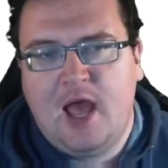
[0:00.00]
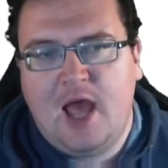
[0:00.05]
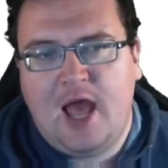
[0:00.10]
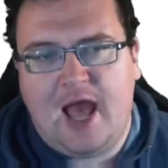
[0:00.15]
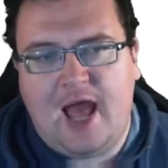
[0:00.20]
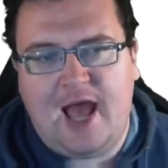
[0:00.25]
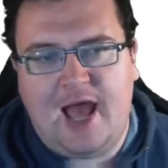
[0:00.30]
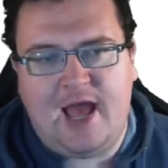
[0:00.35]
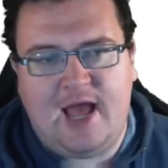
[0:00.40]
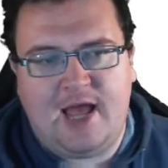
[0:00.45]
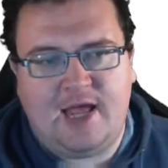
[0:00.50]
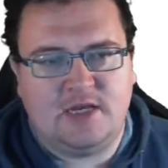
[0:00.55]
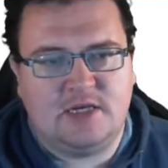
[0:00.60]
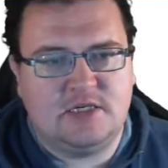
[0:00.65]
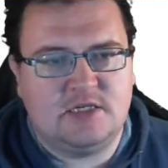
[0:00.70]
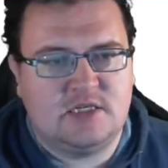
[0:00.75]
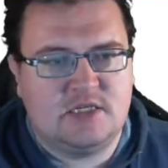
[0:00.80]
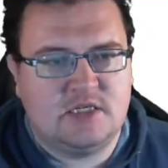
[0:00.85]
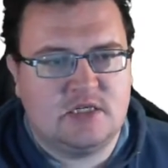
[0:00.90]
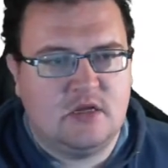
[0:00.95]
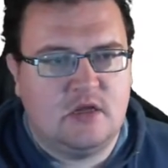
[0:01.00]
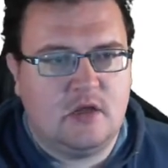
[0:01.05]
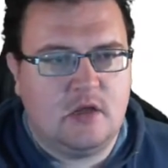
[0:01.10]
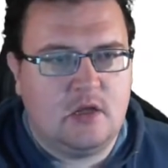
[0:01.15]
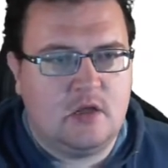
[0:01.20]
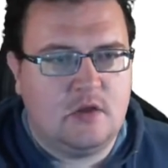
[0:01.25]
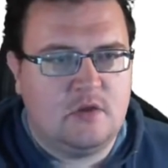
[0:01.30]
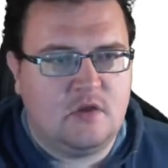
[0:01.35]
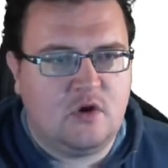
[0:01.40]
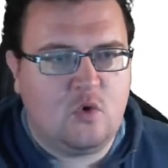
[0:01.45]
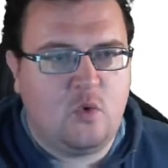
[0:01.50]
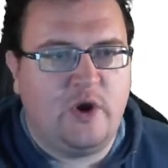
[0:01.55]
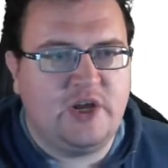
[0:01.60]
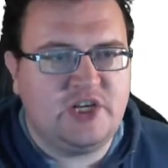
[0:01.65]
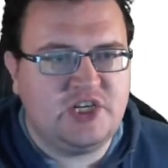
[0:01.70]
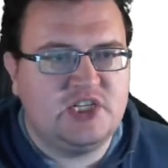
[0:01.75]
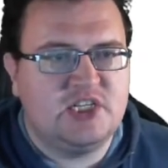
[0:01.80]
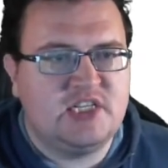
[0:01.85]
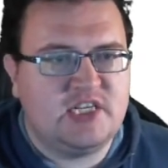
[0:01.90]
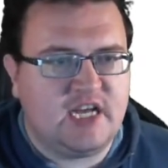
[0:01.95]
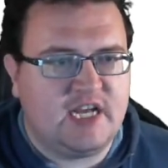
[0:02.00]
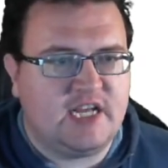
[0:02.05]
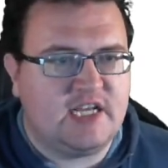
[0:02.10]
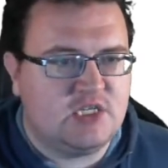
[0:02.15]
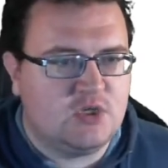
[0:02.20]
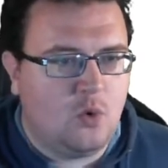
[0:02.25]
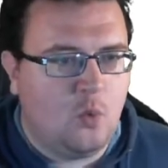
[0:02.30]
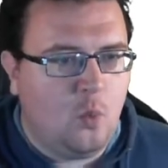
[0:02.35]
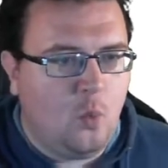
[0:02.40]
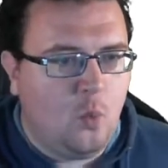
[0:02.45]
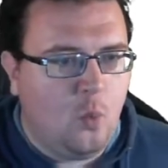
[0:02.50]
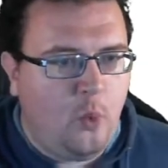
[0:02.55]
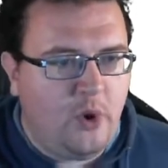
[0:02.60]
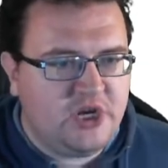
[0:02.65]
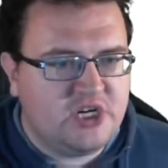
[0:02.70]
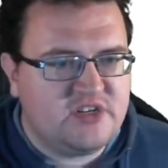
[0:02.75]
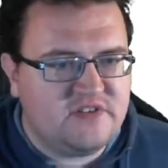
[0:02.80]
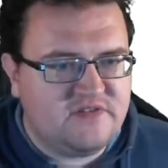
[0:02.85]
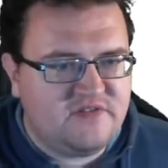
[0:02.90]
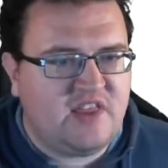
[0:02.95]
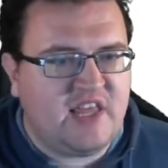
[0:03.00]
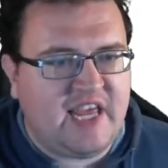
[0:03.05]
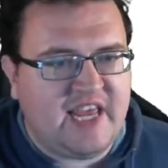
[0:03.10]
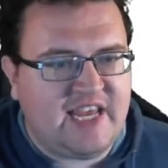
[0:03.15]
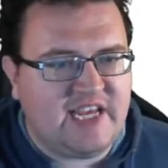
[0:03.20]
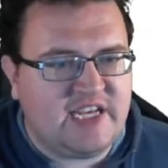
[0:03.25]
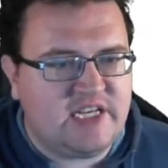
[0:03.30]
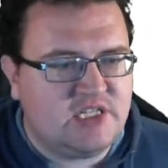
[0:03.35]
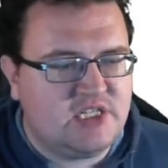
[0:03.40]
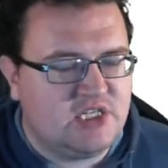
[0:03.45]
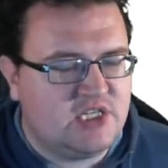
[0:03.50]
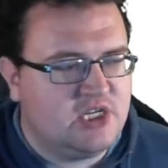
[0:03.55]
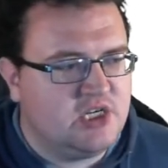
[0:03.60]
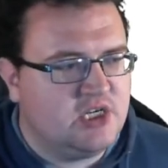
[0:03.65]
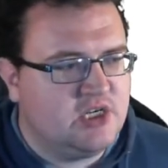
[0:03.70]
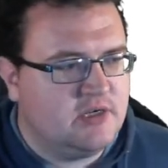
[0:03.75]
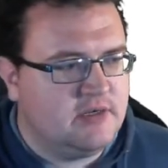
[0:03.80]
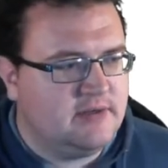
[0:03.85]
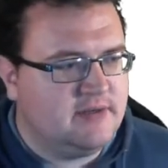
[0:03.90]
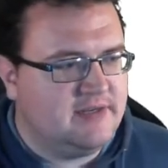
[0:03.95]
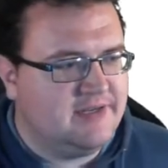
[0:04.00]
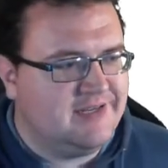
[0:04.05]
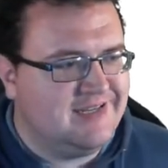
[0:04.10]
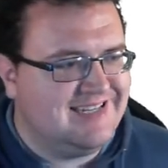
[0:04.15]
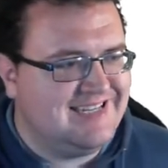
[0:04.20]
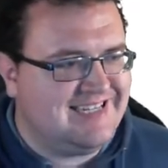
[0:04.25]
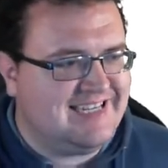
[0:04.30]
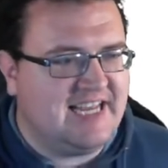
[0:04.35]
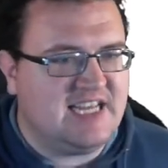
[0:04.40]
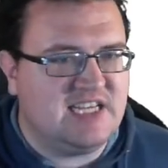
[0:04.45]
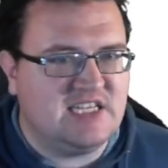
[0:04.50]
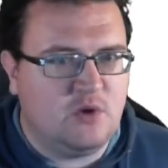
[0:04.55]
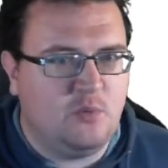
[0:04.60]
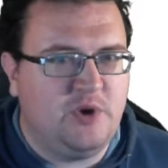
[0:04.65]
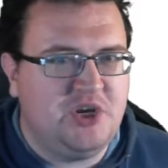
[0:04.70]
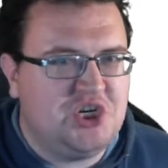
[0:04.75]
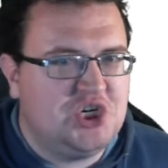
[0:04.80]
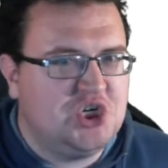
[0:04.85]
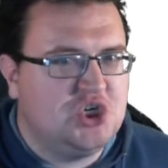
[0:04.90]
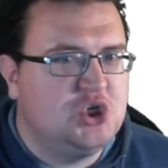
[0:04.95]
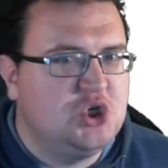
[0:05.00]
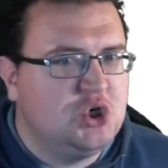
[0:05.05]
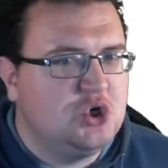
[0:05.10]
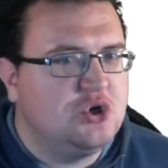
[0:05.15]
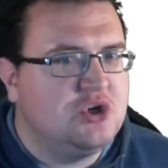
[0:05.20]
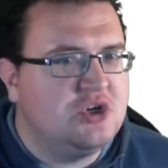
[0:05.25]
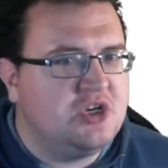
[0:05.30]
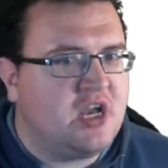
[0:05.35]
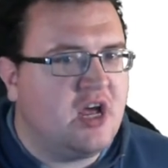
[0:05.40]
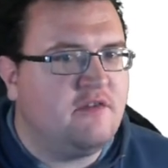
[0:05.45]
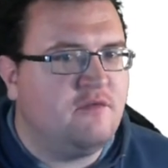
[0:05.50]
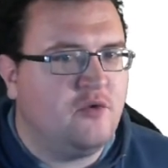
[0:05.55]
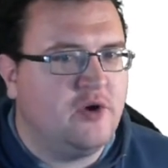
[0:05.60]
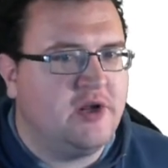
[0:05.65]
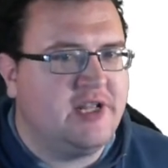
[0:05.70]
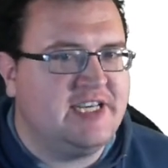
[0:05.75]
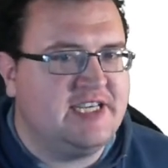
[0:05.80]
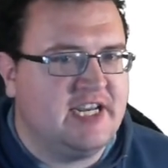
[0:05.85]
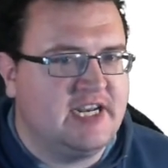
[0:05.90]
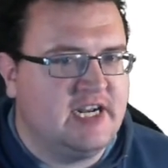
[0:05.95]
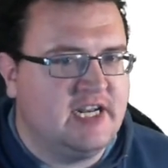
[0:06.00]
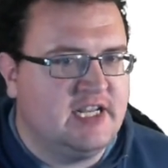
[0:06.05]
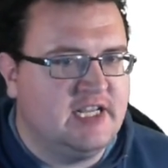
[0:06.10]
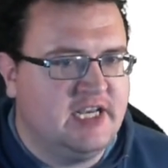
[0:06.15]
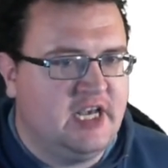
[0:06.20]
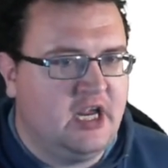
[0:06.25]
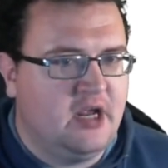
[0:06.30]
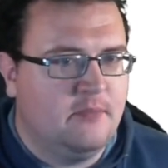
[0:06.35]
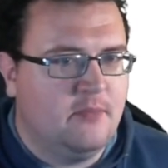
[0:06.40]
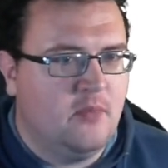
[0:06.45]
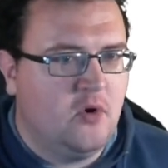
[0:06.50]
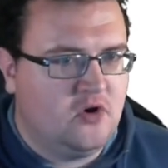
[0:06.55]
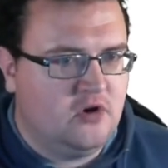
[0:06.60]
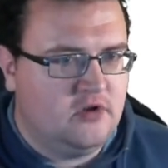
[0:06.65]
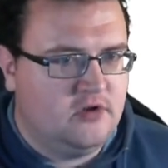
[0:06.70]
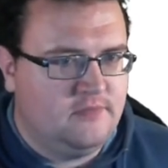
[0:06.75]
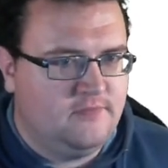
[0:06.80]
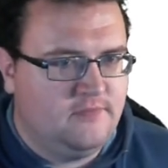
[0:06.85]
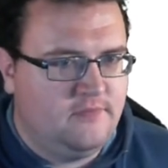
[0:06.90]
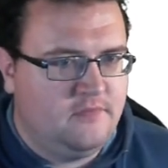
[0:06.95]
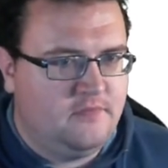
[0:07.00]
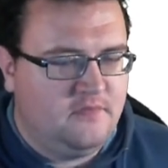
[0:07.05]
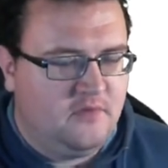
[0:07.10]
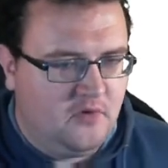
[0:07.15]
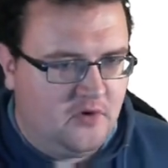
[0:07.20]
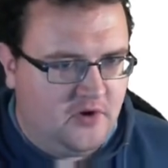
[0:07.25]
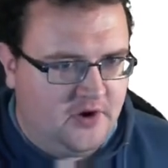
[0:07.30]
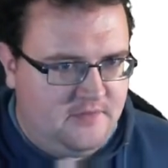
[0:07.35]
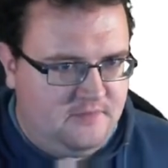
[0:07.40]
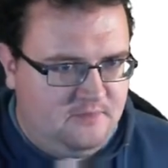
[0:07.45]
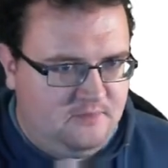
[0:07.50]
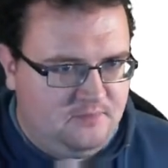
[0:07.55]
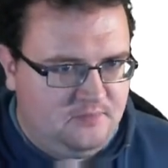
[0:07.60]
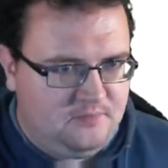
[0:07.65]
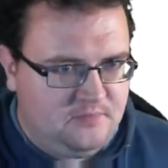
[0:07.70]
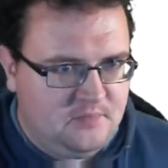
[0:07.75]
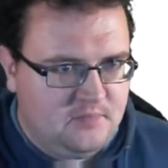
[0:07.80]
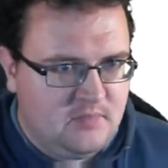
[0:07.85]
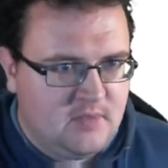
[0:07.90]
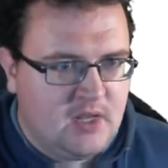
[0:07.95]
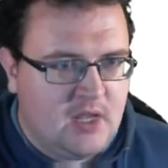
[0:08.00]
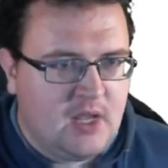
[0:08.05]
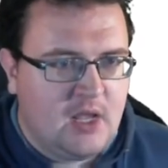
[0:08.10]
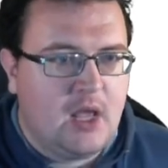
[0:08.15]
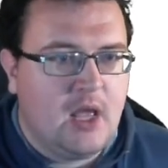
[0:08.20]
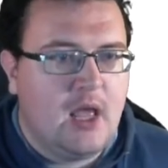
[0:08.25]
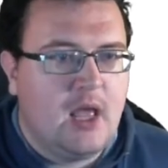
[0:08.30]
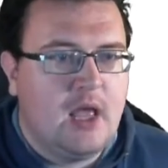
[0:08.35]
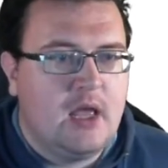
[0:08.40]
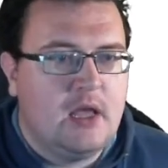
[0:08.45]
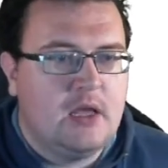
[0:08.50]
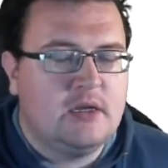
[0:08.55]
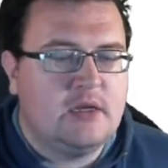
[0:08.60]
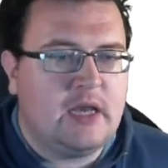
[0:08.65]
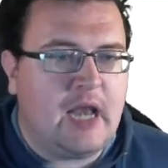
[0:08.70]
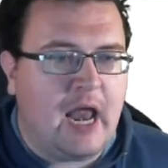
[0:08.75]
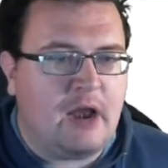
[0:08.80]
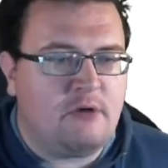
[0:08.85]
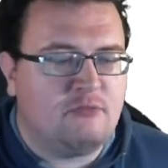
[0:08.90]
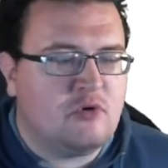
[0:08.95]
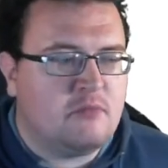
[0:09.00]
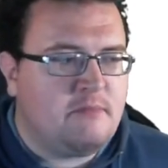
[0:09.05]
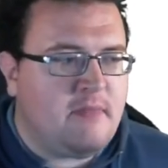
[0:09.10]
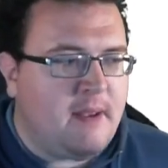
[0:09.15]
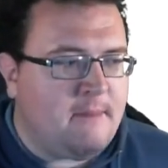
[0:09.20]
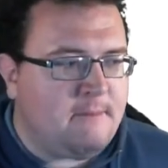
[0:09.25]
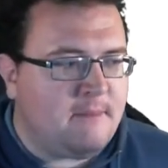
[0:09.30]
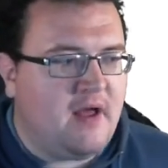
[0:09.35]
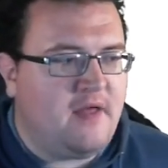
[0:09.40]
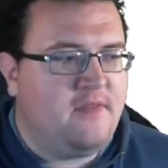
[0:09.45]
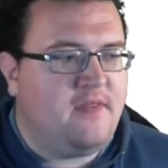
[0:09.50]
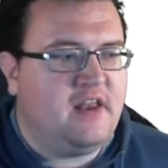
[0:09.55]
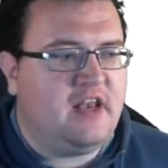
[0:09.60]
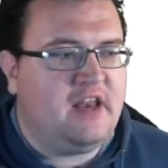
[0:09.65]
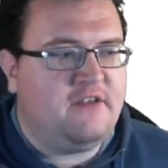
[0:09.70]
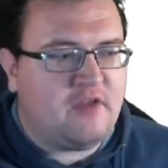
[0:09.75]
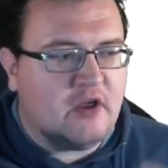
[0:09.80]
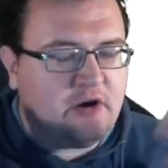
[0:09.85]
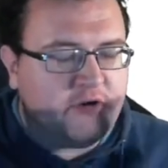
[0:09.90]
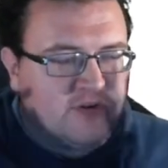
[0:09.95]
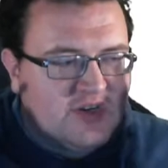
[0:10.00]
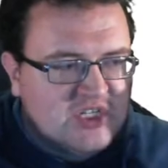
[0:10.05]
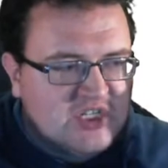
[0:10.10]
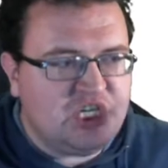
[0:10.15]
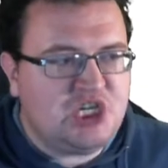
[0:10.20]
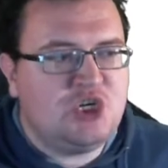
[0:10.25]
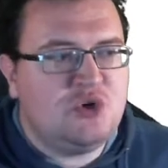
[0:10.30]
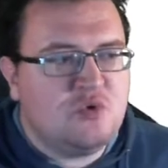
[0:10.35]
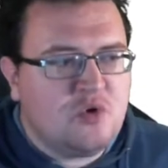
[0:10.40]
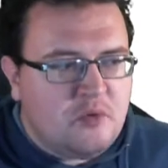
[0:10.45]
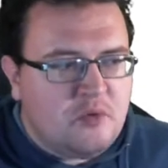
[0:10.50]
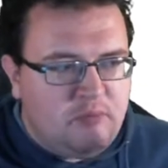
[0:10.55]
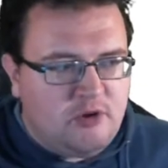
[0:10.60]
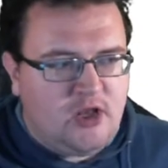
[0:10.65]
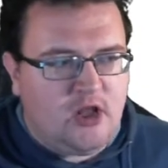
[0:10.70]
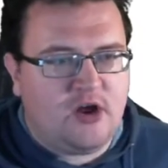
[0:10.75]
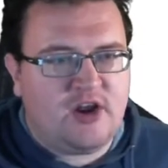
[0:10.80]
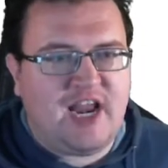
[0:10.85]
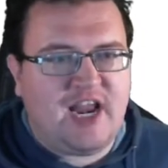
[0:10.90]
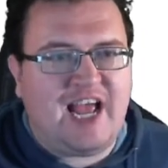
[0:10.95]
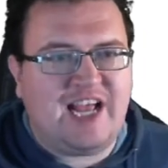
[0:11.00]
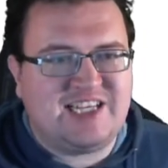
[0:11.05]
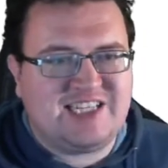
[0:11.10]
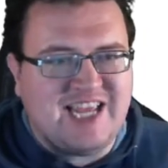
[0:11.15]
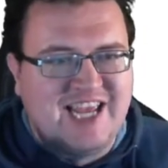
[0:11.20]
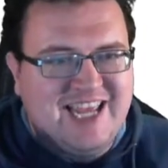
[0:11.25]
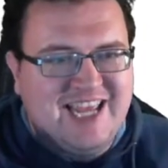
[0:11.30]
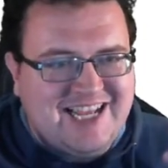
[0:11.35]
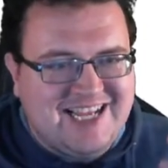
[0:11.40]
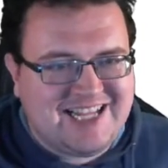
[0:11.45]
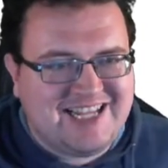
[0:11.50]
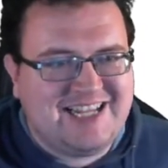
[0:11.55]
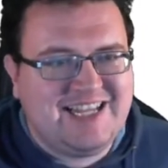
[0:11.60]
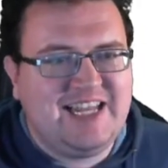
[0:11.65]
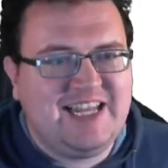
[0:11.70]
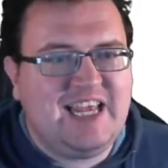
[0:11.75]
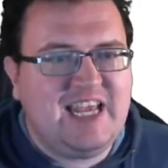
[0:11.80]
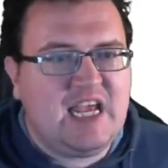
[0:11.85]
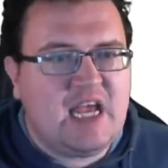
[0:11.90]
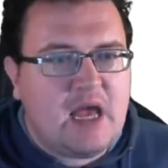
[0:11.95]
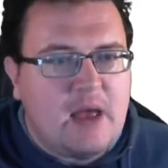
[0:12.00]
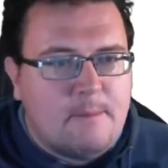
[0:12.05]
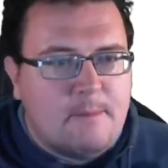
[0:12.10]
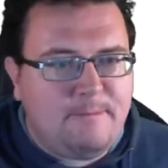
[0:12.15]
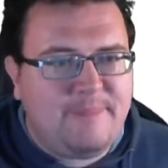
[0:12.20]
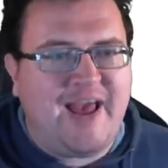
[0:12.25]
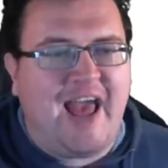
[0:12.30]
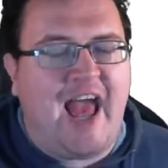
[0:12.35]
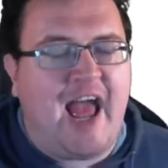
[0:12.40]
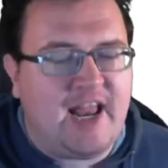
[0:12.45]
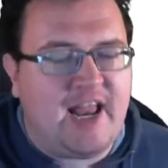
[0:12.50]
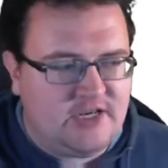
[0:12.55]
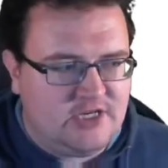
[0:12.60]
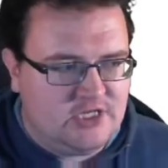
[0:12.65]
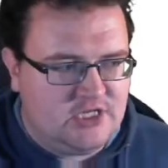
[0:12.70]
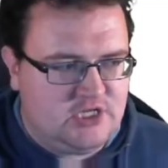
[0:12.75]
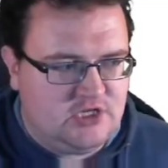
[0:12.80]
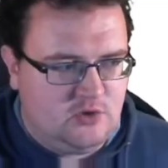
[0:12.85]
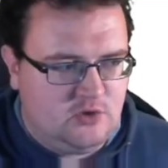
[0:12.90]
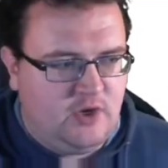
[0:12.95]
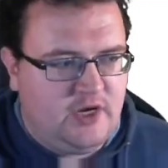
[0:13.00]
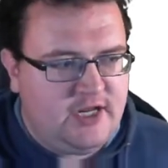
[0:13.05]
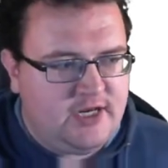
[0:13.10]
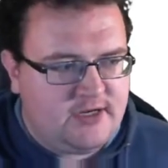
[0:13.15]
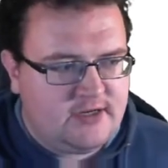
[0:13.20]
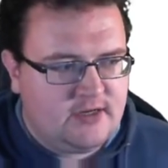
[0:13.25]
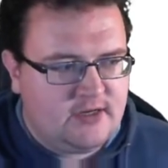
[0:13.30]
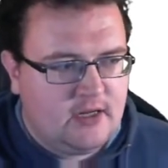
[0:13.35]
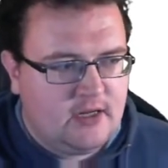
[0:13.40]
And the question says, which of these says that we shouldn't have really done a linear model for it? Now remember that if the residual plot has a clear pattern to it,